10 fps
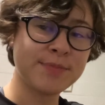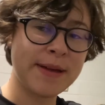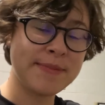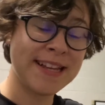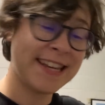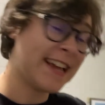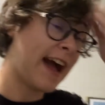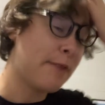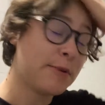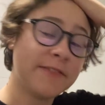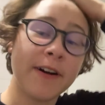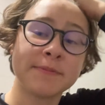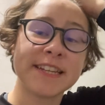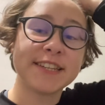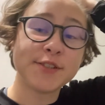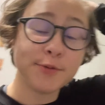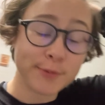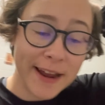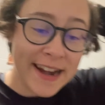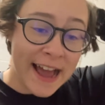my meeting. I would have updated you
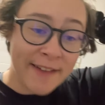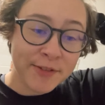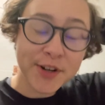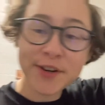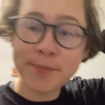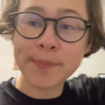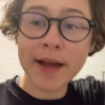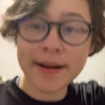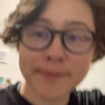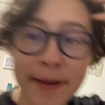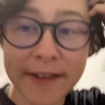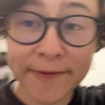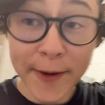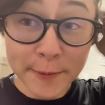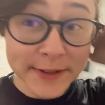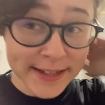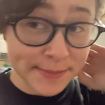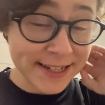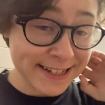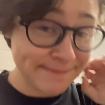right after but my phone was
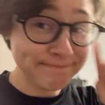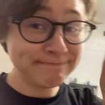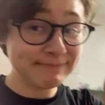updating